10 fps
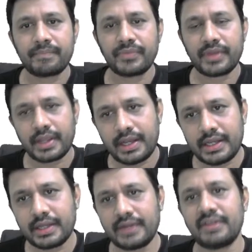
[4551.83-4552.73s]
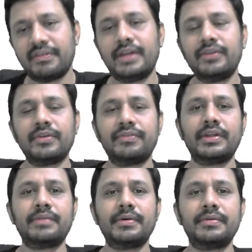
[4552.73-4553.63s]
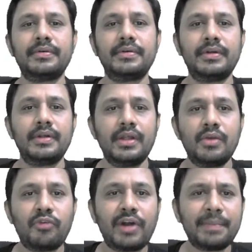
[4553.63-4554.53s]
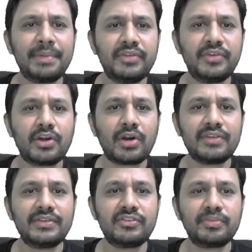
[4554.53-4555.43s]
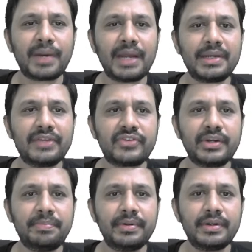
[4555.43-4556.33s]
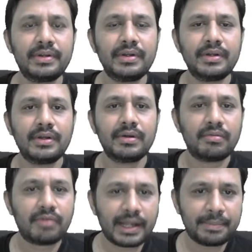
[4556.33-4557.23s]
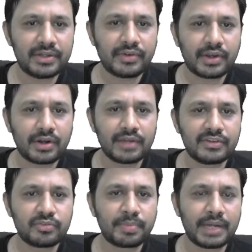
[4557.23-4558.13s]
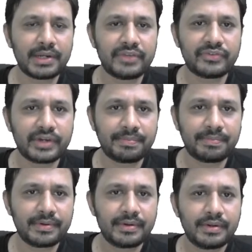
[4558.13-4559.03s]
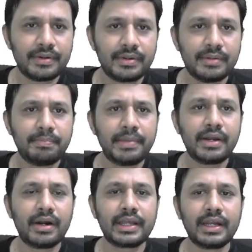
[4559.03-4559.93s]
Again increase the values of sigma. What happens if you cross this primary strip? What happens if you cross this primary strip? Periodical